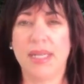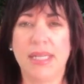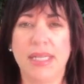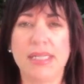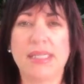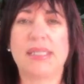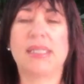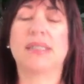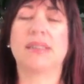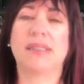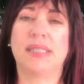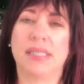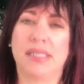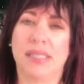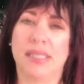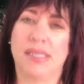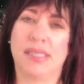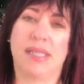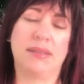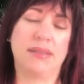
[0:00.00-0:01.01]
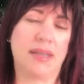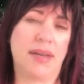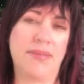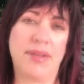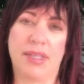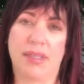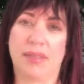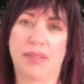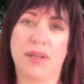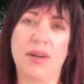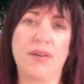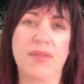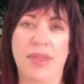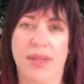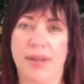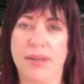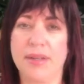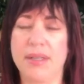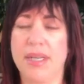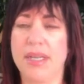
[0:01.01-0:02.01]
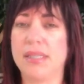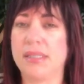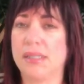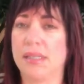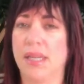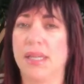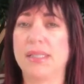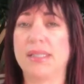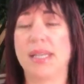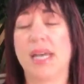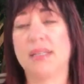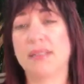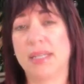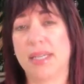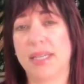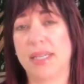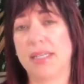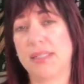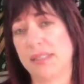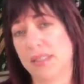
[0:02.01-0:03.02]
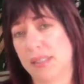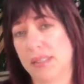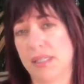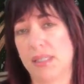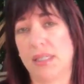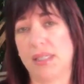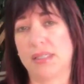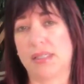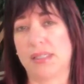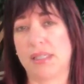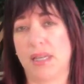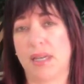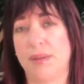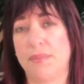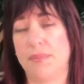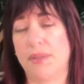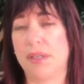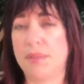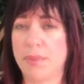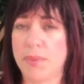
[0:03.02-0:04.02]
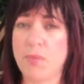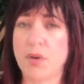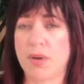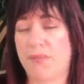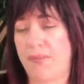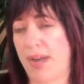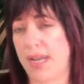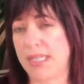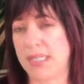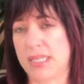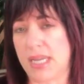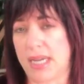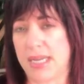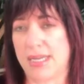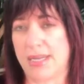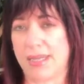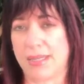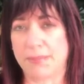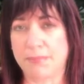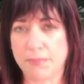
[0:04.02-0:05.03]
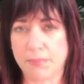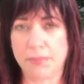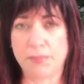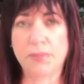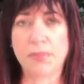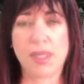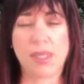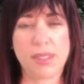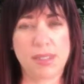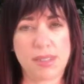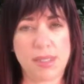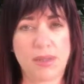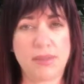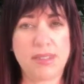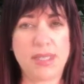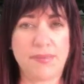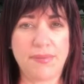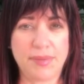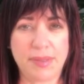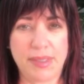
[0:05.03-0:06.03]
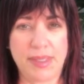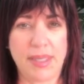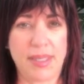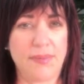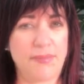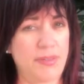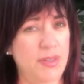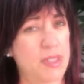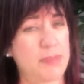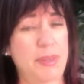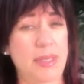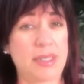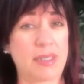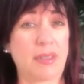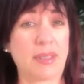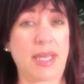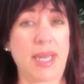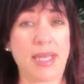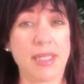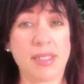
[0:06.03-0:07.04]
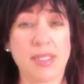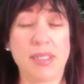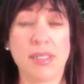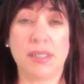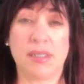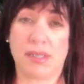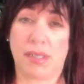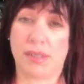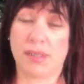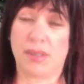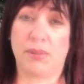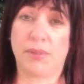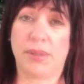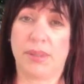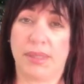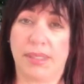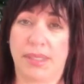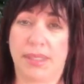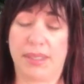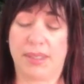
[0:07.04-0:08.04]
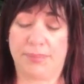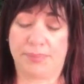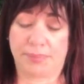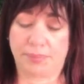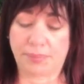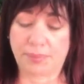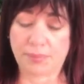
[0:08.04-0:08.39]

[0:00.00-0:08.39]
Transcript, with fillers: It's delicious. I love it. Go there. It's, it's elegant. It's um, a little bit more fine dining, so definitely for a special occasion, it's also really good.